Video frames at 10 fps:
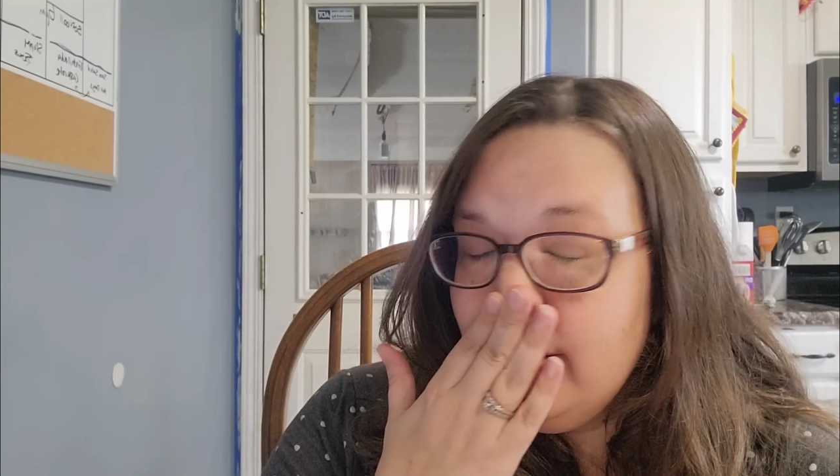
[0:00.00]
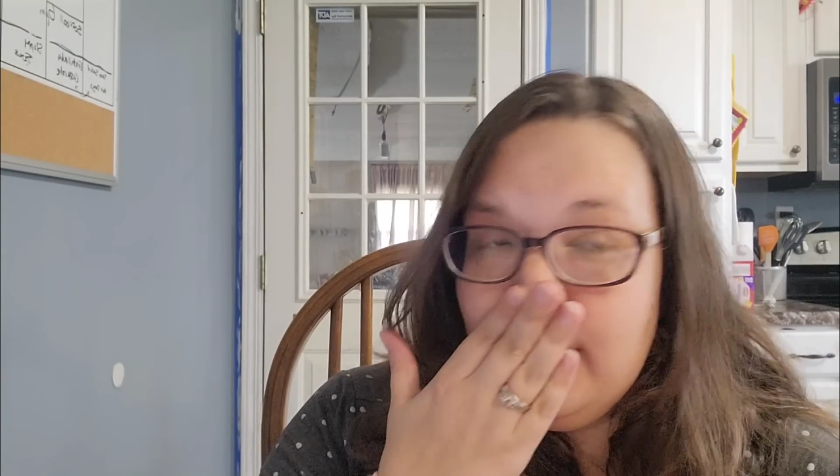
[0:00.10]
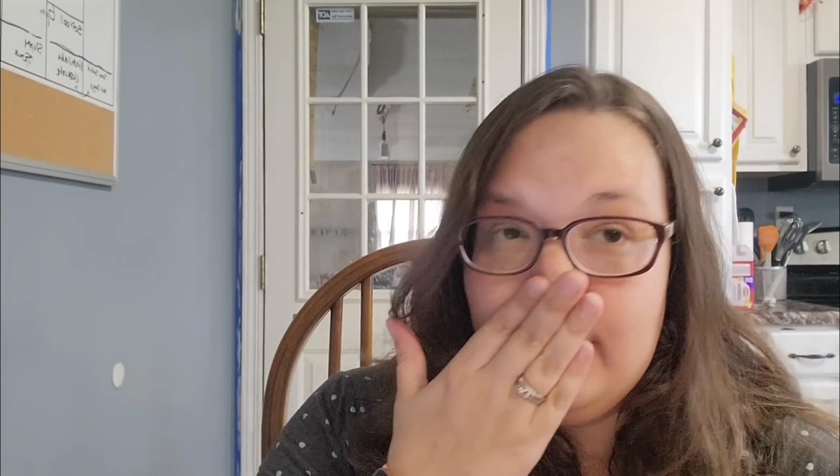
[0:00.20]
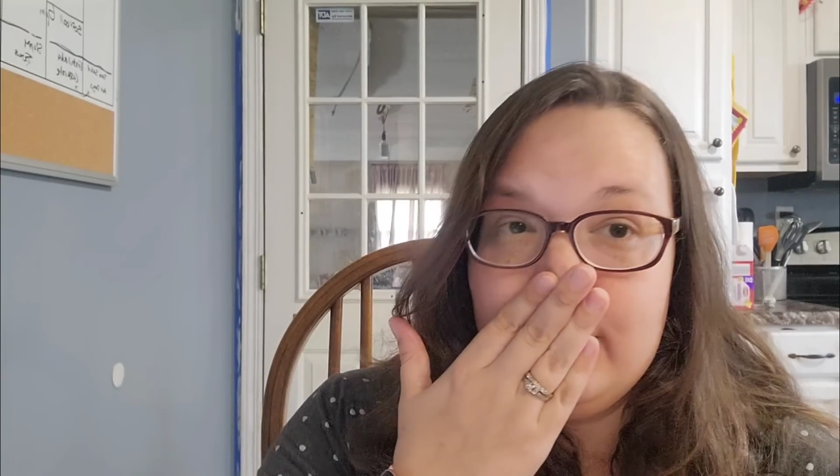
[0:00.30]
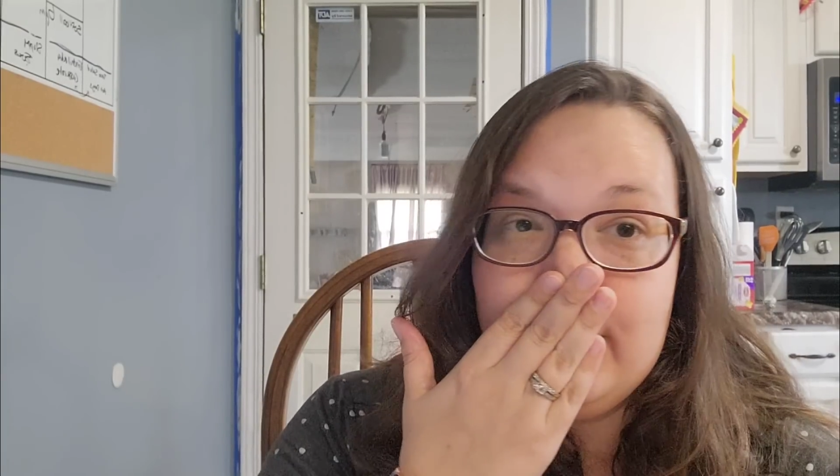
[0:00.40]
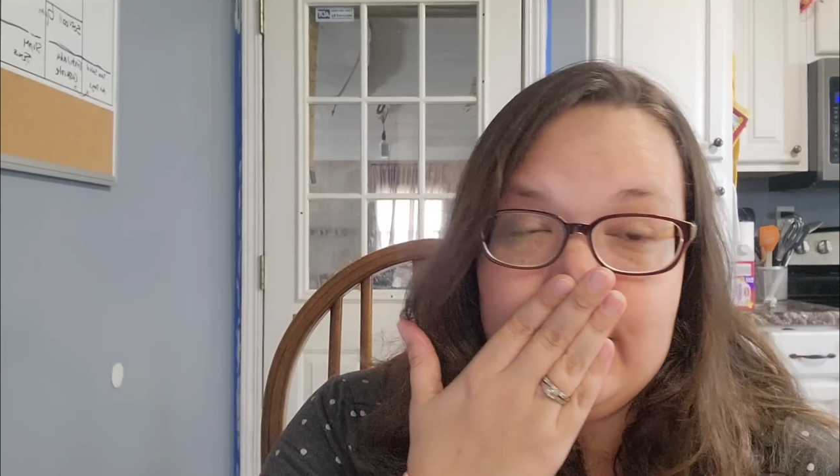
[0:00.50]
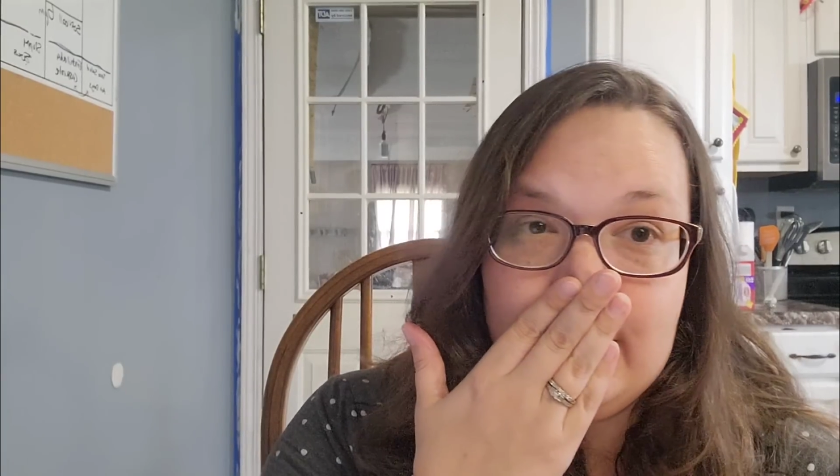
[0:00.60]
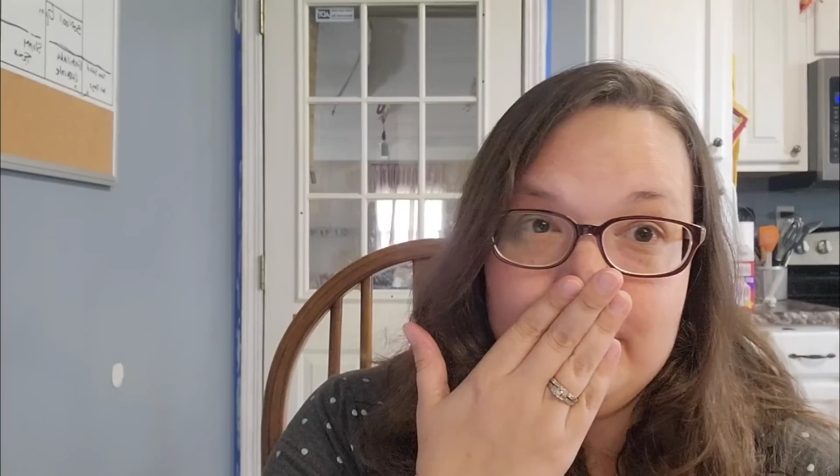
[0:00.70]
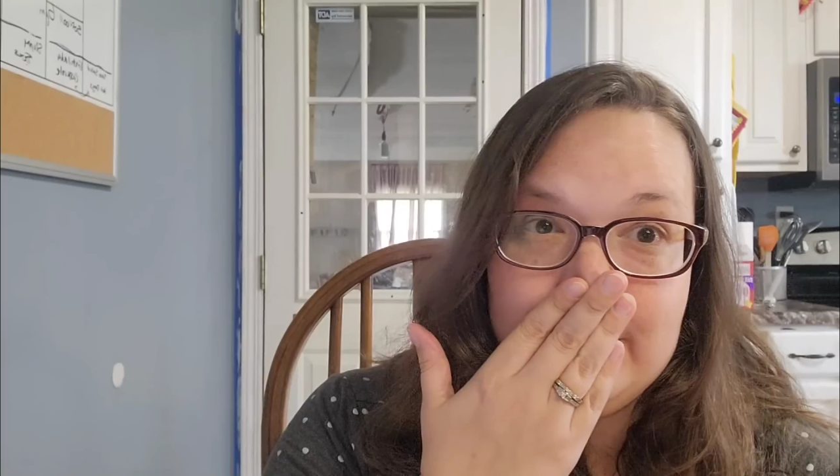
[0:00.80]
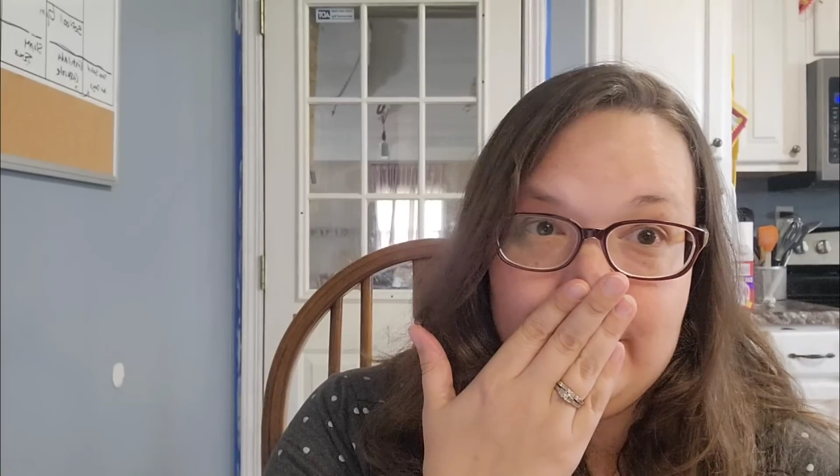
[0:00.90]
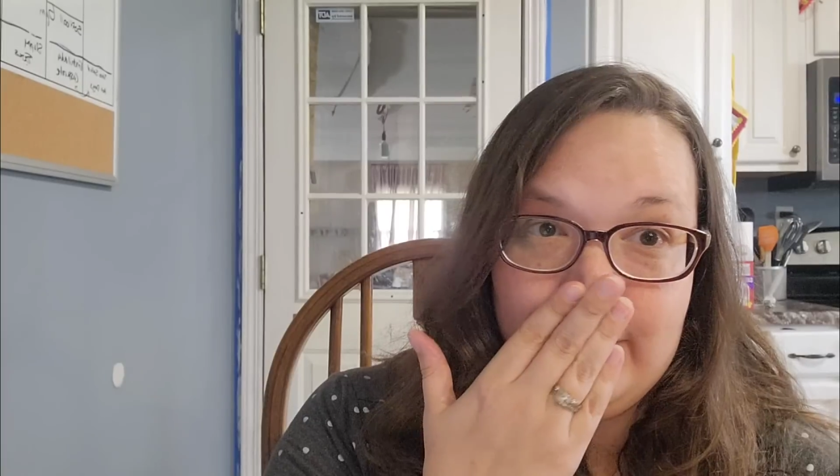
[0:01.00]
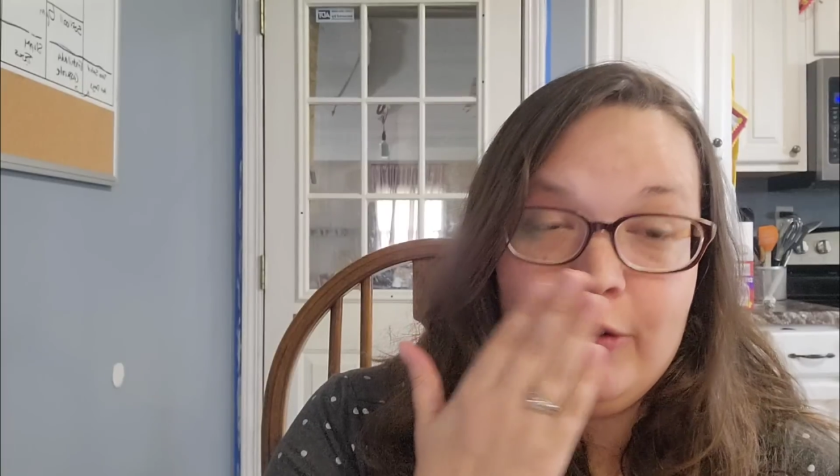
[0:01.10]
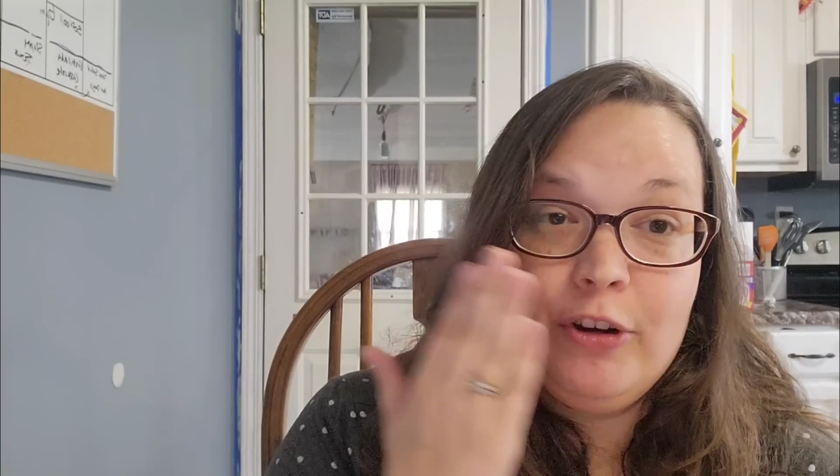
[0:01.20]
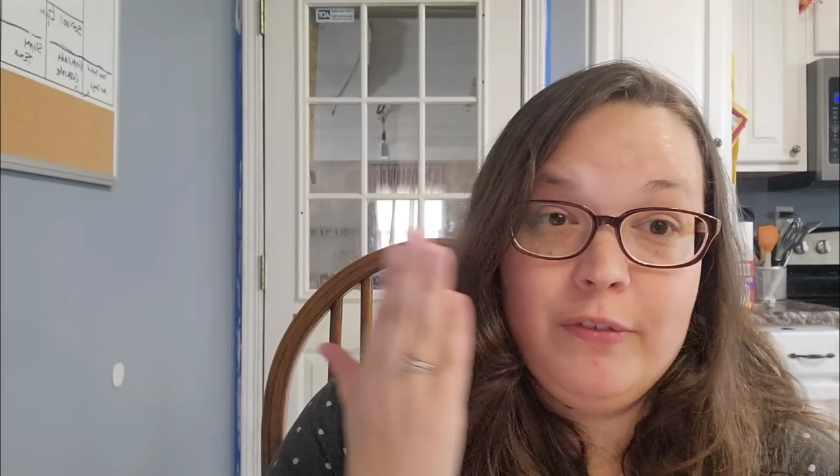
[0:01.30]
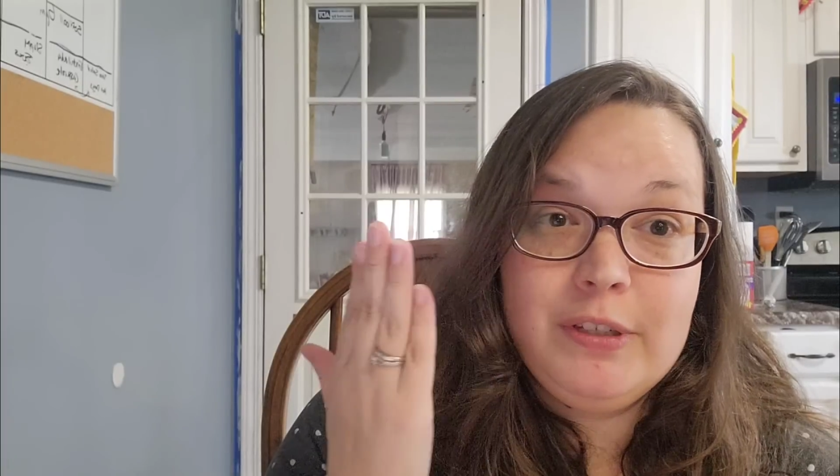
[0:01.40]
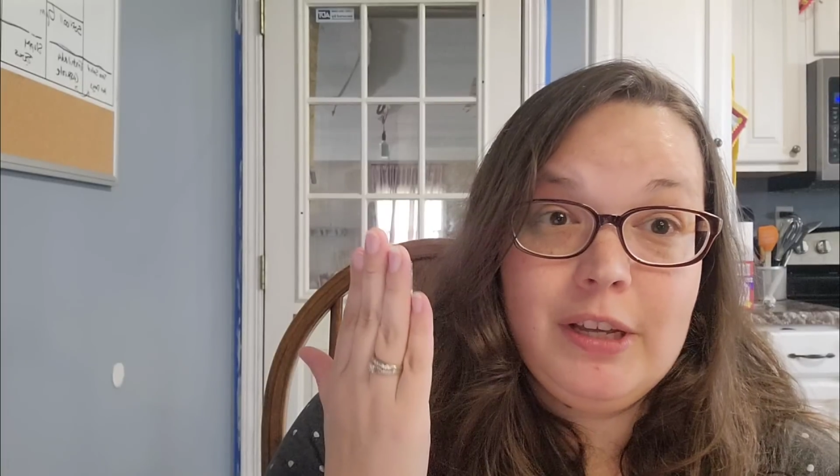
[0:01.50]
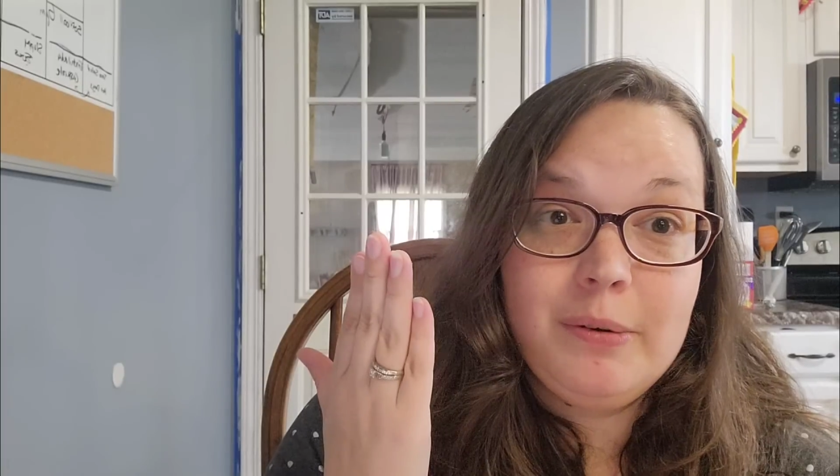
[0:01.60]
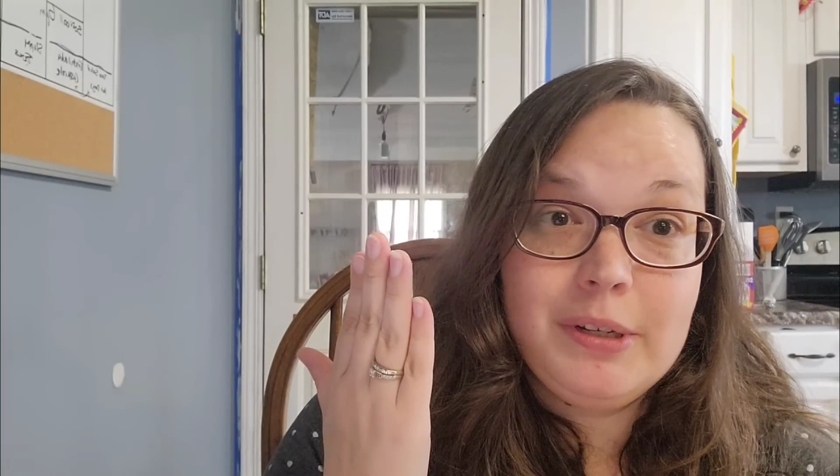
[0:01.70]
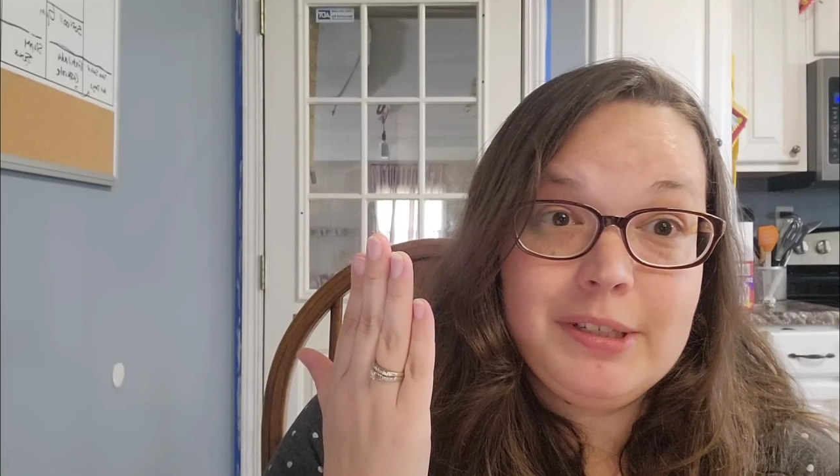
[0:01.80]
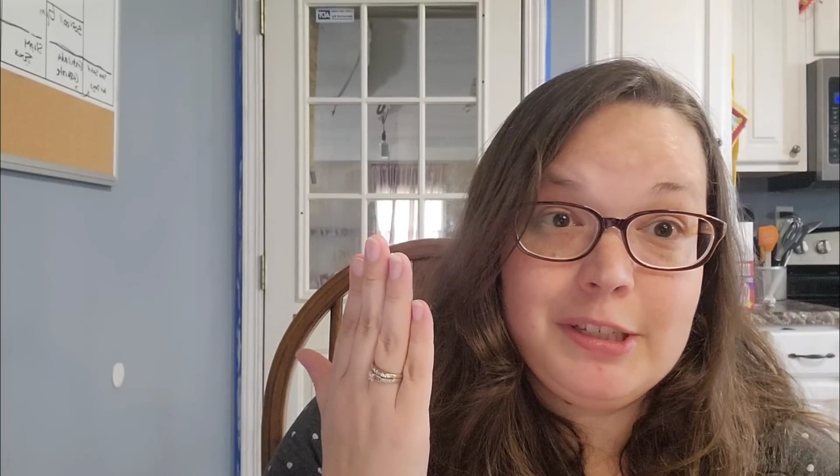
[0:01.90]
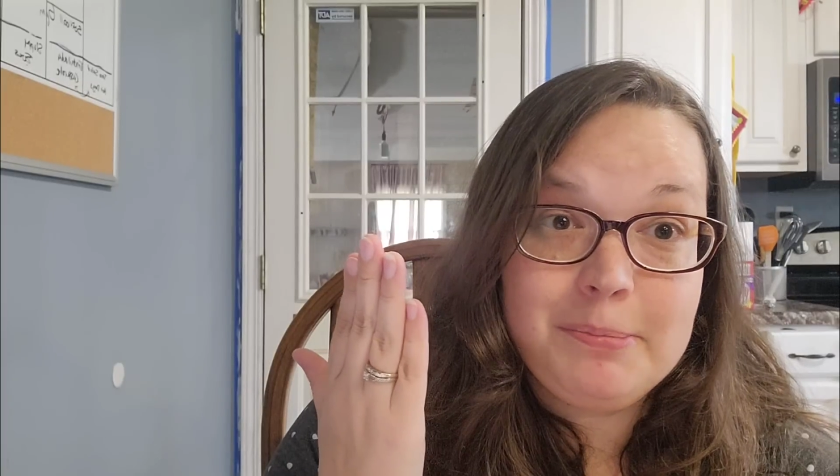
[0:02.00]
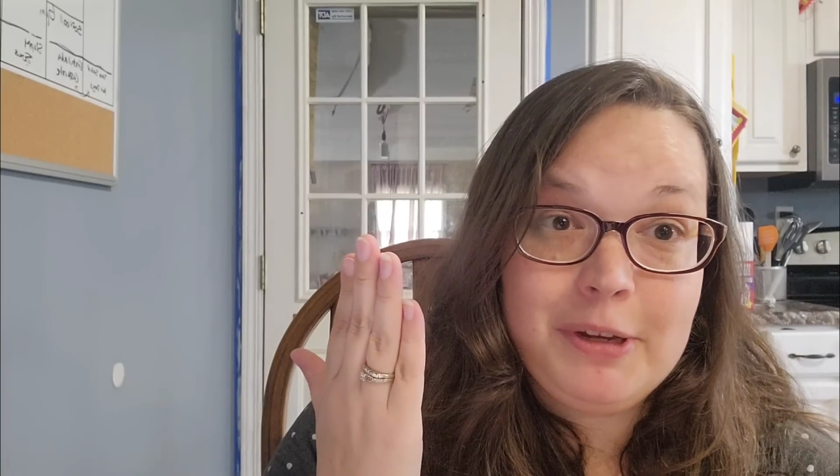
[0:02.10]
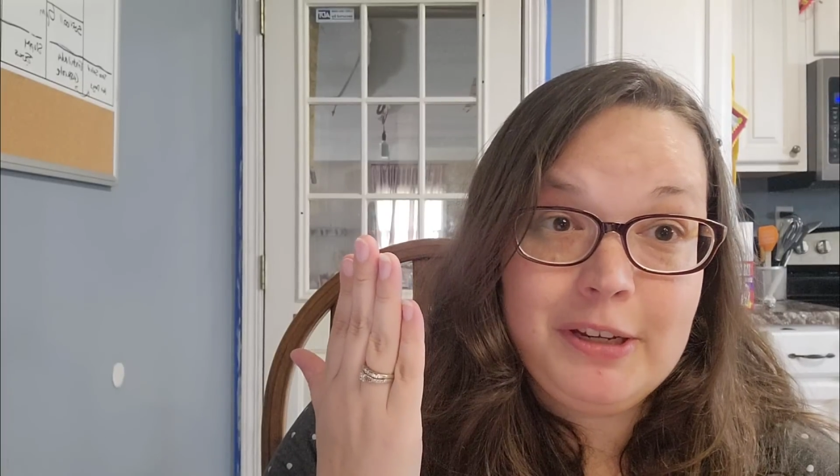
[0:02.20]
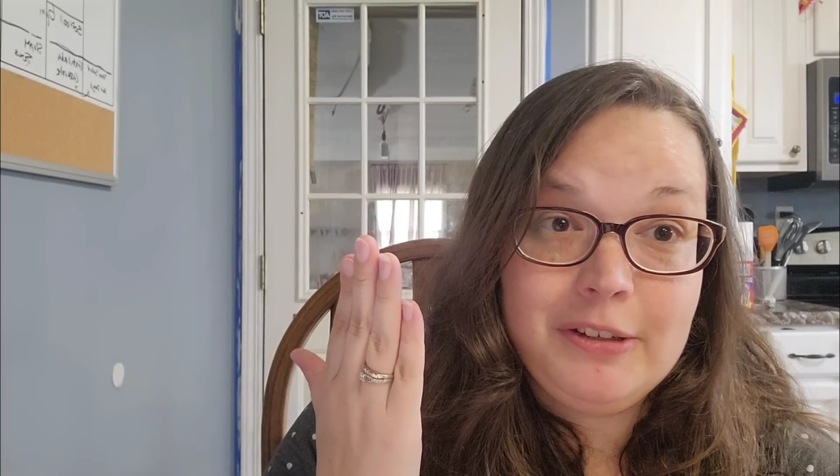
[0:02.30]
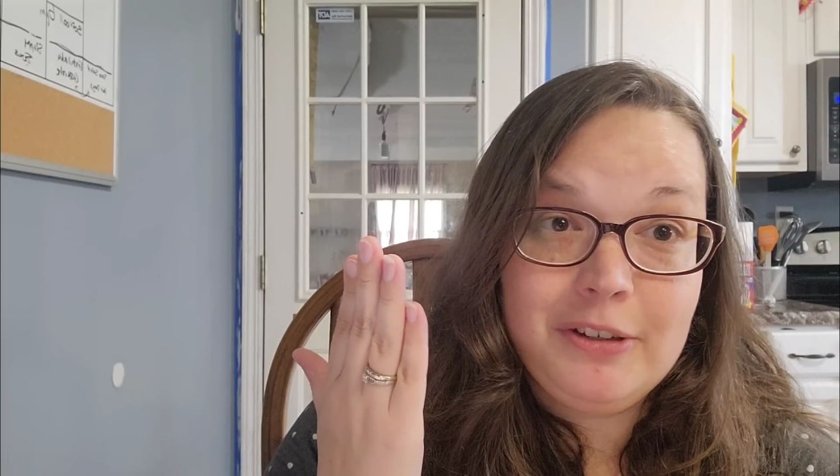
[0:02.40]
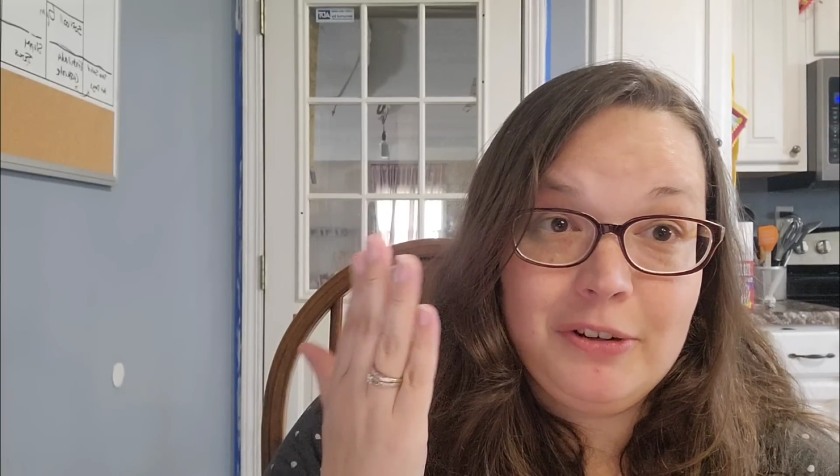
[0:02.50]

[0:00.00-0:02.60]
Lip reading: Oh, I could not believe how nervous I was to spend,